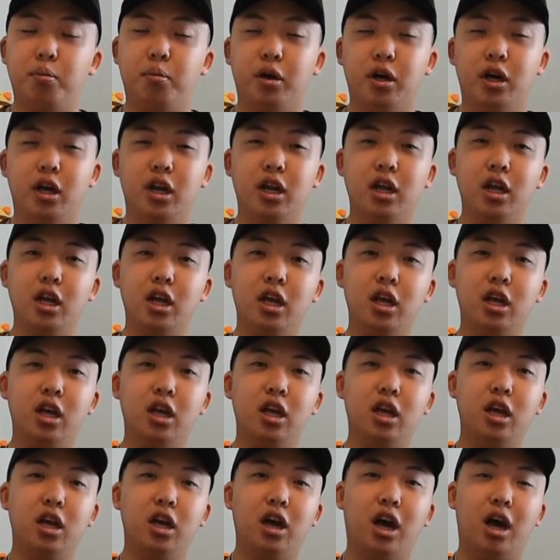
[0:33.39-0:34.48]
But
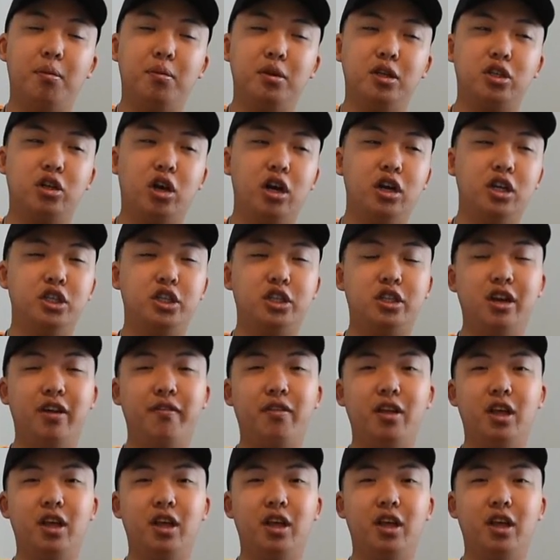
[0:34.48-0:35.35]
I've been starting to shift